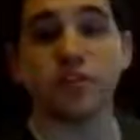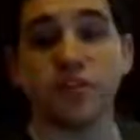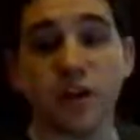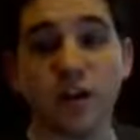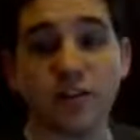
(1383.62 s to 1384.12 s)

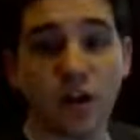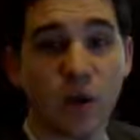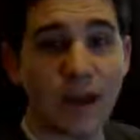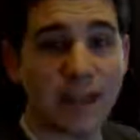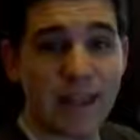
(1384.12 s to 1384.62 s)
just so you guys know,
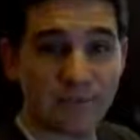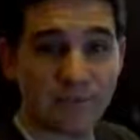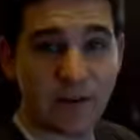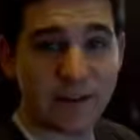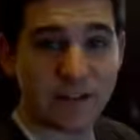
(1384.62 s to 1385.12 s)
I can't
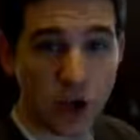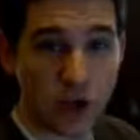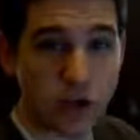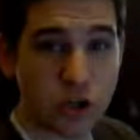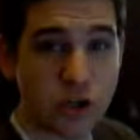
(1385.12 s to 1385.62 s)
find my
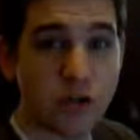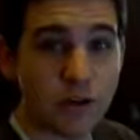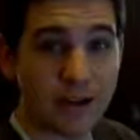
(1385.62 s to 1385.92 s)
charger.